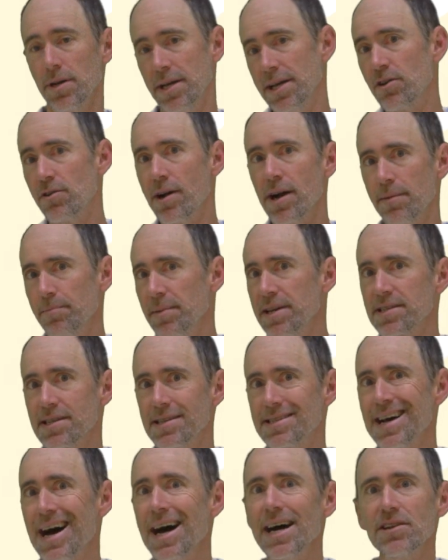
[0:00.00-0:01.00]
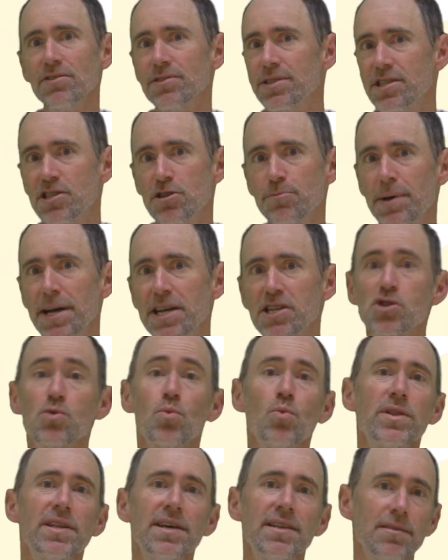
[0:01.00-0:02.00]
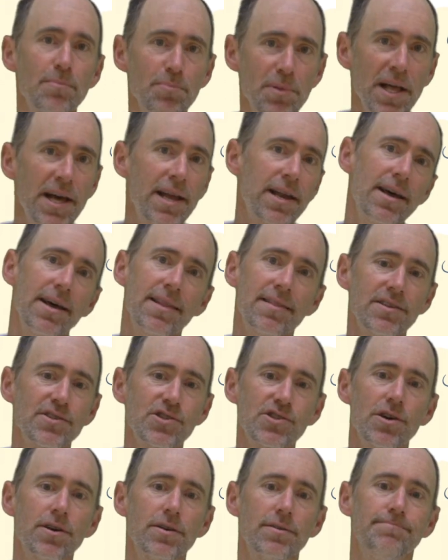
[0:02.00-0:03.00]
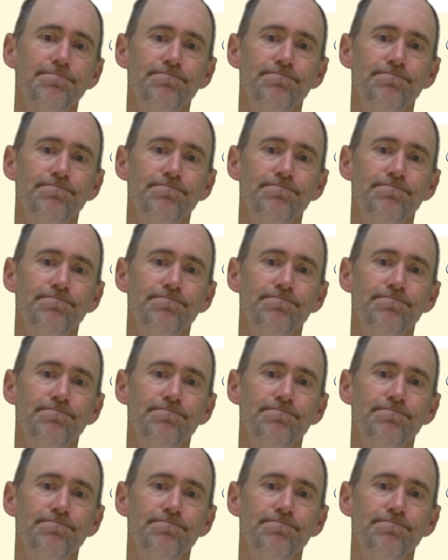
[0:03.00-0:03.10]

basically tidal dissipation within the planet and the star.